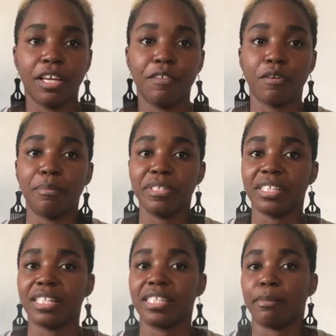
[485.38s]
If your
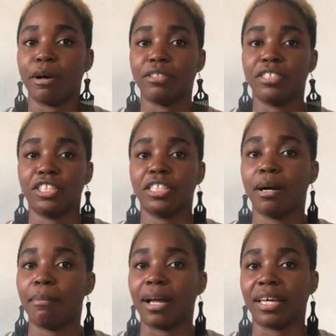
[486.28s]
business is about
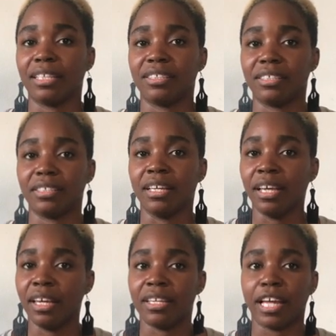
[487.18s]
digital marketing,
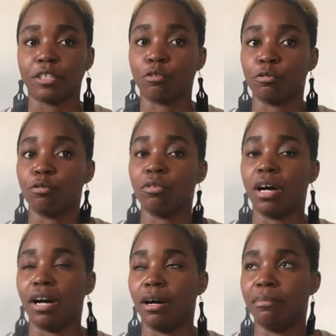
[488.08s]
here are 2
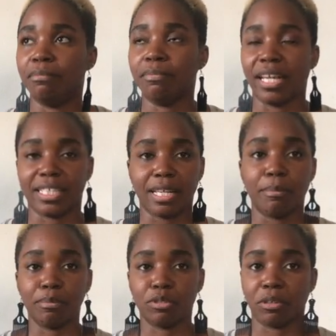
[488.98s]

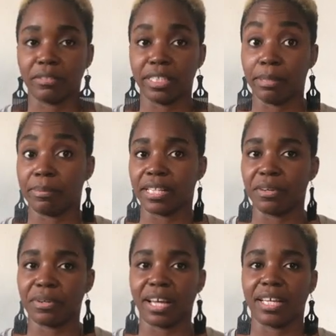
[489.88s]
examples of tips that
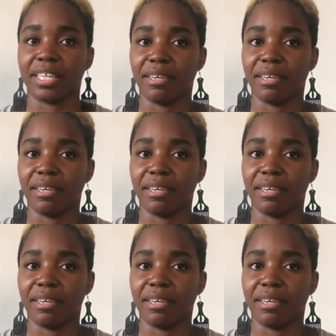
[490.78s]
you can